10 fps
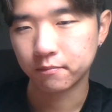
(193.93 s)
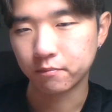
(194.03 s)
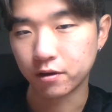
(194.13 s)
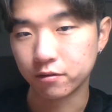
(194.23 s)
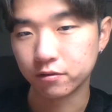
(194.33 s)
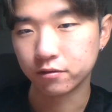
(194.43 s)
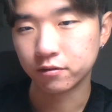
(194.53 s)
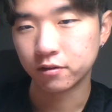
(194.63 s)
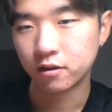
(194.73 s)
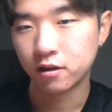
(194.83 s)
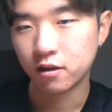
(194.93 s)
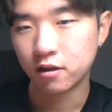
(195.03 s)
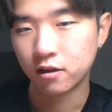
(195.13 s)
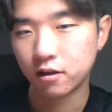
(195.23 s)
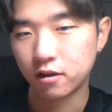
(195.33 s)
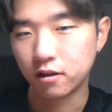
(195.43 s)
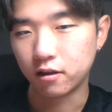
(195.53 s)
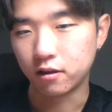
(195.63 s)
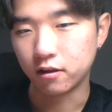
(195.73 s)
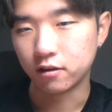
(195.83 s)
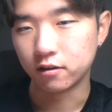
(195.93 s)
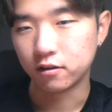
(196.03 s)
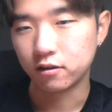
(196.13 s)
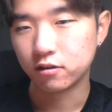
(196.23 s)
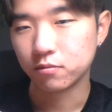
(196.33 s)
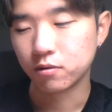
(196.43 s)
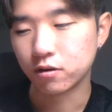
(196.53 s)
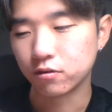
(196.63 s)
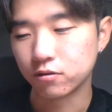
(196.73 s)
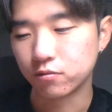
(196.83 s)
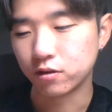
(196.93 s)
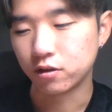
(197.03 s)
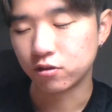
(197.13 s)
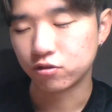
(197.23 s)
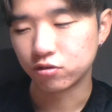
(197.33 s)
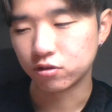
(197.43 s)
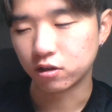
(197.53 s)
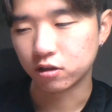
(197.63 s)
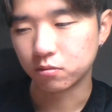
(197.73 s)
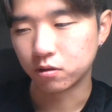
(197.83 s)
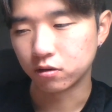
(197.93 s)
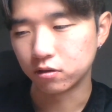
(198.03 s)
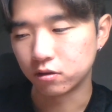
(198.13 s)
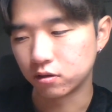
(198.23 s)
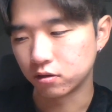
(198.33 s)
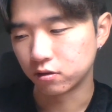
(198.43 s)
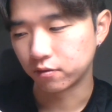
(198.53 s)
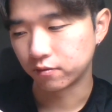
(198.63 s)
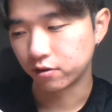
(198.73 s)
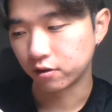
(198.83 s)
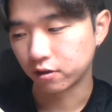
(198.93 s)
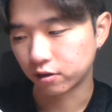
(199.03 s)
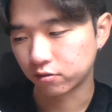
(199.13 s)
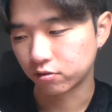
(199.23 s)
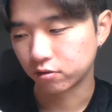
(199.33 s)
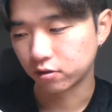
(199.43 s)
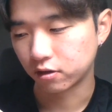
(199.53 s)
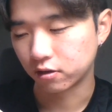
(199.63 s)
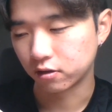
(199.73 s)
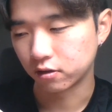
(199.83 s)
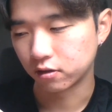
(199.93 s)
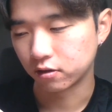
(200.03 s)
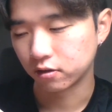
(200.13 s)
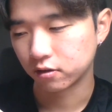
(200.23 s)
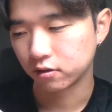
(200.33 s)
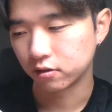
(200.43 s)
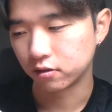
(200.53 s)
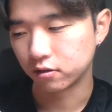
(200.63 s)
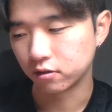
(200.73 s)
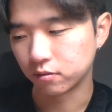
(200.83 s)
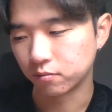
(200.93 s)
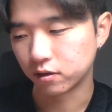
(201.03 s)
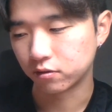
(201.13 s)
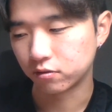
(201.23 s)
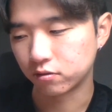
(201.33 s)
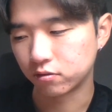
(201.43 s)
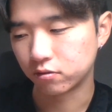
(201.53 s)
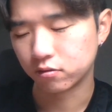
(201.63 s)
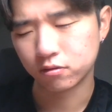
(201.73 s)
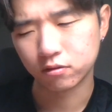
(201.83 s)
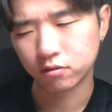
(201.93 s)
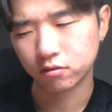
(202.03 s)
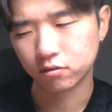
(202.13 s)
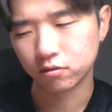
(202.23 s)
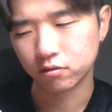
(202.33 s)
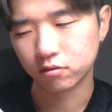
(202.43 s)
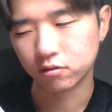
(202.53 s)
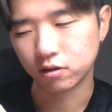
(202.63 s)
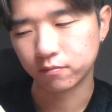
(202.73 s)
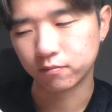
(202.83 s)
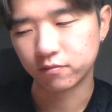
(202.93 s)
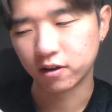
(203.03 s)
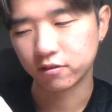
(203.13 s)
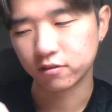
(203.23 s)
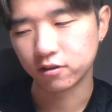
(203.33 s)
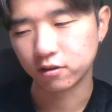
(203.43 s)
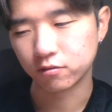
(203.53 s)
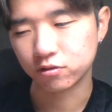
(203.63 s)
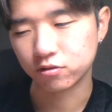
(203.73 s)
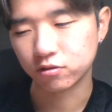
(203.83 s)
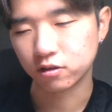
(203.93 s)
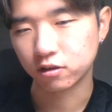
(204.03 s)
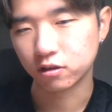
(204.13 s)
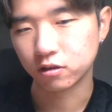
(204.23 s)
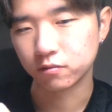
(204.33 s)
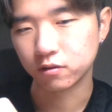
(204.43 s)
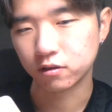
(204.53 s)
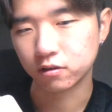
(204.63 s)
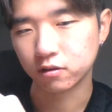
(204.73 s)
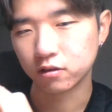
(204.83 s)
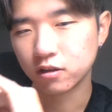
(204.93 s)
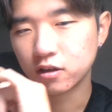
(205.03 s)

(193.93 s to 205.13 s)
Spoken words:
metal. And in the metal, we should think about the free electron and the metallic founding we should think of. And